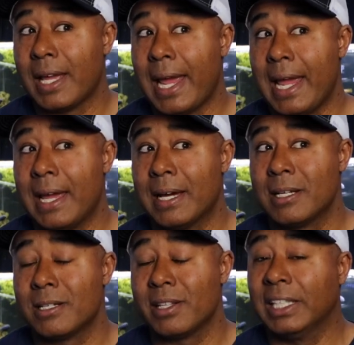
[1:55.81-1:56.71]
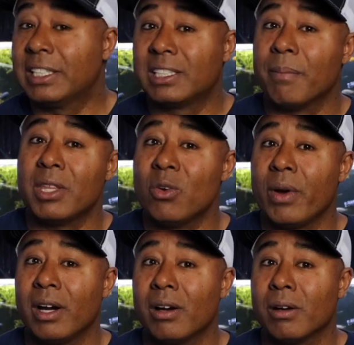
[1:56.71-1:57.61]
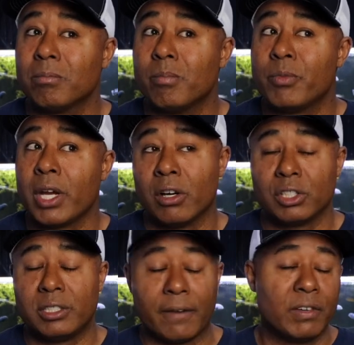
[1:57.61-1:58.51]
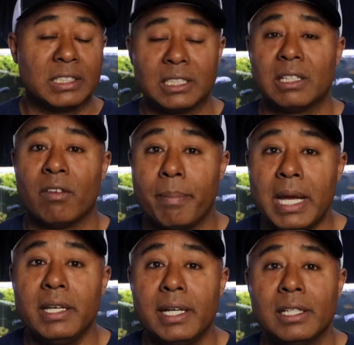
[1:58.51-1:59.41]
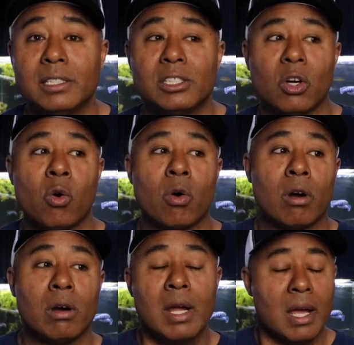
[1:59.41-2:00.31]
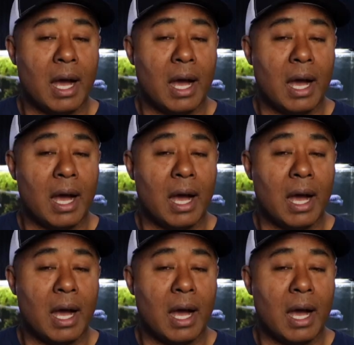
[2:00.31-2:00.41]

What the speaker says: And this is something where there's differences of opinions or